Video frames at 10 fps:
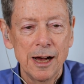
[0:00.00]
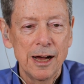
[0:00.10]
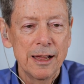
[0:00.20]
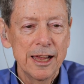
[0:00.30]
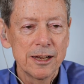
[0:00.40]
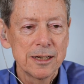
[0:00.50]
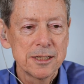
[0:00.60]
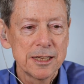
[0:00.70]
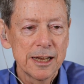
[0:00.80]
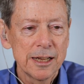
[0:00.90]
Uh, hang on a
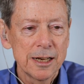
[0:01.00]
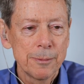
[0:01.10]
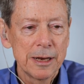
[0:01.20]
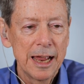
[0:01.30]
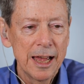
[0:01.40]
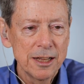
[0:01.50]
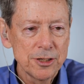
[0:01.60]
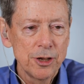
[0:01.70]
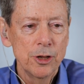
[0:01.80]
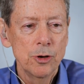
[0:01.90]
second. I'm going to
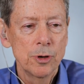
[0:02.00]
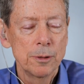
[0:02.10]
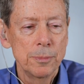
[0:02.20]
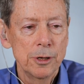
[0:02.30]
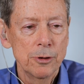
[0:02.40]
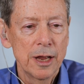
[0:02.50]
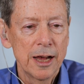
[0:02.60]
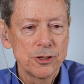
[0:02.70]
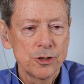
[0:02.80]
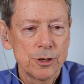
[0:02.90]
ask you to unmute
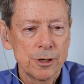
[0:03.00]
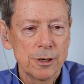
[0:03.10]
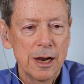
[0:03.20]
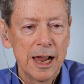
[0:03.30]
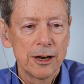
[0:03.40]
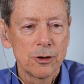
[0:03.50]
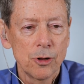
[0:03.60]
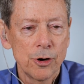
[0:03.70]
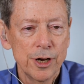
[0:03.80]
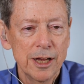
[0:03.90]
Asher and
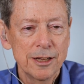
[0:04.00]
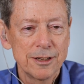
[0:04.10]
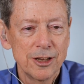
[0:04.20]
Gloria.